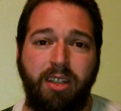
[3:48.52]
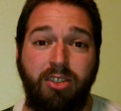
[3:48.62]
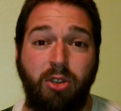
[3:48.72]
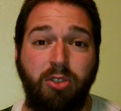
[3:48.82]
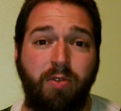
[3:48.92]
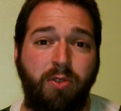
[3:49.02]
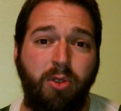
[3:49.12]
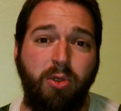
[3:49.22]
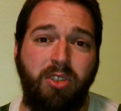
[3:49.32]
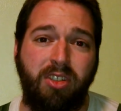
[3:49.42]
Joseph
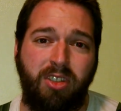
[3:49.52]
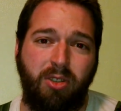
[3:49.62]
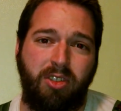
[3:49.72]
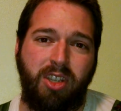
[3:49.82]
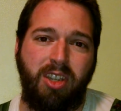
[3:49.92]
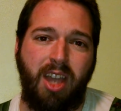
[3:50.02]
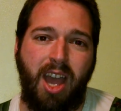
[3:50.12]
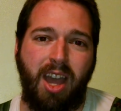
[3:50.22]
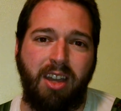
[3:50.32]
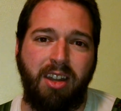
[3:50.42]
used the skills that he
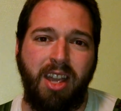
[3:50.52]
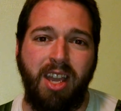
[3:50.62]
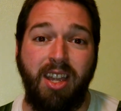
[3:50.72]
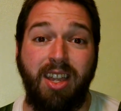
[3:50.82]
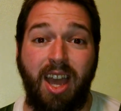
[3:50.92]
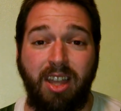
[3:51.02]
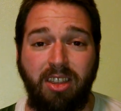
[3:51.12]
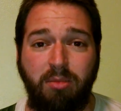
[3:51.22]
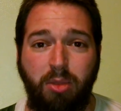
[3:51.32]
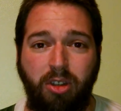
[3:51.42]
had. He had
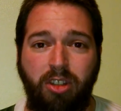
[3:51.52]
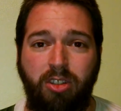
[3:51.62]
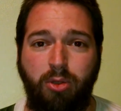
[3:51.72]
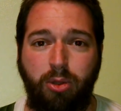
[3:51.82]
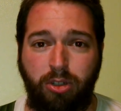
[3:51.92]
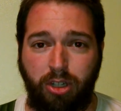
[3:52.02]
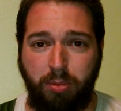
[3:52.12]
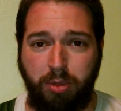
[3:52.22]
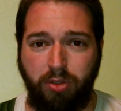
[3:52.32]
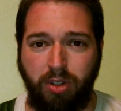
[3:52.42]
the ability to
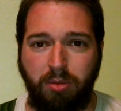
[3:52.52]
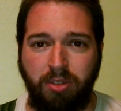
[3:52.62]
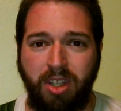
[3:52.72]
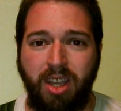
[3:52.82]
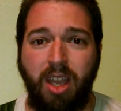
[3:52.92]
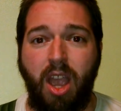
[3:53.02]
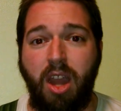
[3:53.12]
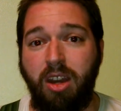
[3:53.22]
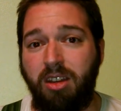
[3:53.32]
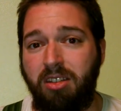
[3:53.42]
interpret dreams,
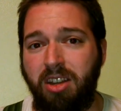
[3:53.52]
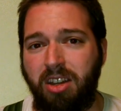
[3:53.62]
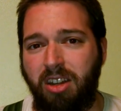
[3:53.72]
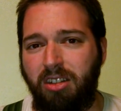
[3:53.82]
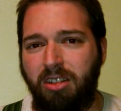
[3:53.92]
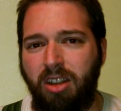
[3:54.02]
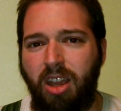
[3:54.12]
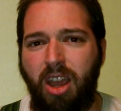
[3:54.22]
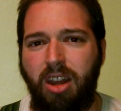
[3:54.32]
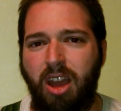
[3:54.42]
and he did it.
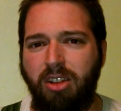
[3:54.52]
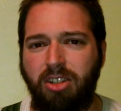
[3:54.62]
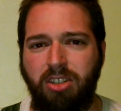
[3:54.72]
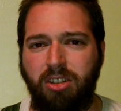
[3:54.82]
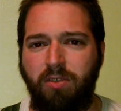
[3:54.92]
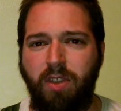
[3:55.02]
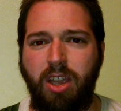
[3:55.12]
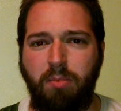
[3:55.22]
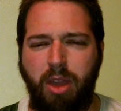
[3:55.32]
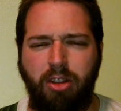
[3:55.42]
And not just in a
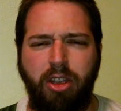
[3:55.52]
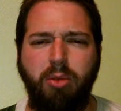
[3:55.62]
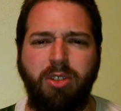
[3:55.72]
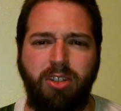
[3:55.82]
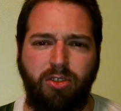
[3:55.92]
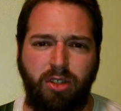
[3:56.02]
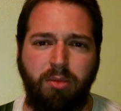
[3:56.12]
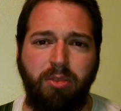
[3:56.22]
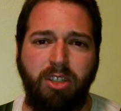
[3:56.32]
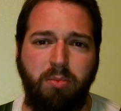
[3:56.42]
vague manner, he was
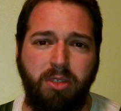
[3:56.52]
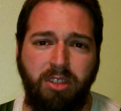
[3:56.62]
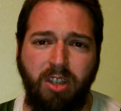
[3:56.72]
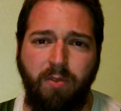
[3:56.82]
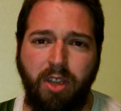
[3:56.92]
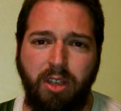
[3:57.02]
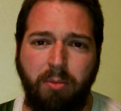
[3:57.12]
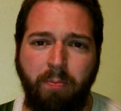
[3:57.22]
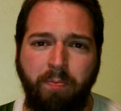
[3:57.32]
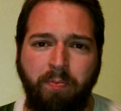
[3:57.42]
extremely specific.
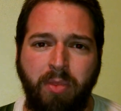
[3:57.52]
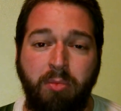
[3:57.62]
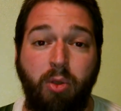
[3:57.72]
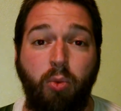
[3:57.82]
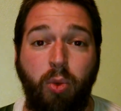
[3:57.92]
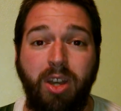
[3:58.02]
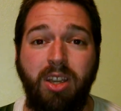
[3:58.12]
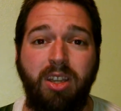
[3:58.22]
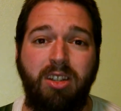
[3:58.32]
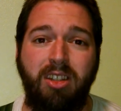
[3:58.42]
But when
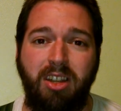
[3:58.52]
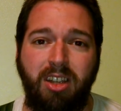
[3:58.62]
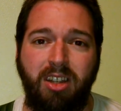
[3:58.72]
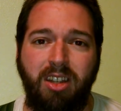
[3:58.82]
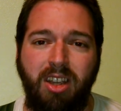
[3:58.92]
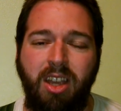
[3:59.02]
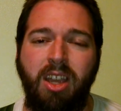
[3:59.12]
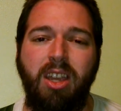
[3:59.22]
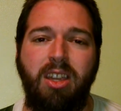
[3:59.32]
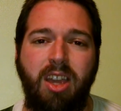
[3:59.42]
he did it,
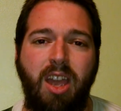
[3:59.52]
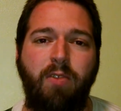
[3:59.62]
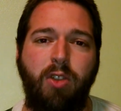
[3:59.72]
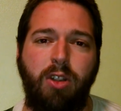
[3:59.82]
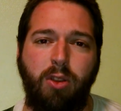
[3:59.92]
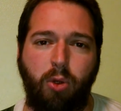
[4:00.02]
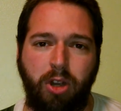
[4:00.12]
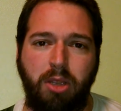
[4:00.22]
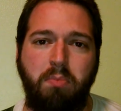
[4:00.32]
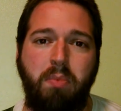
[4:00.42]
he gave the glory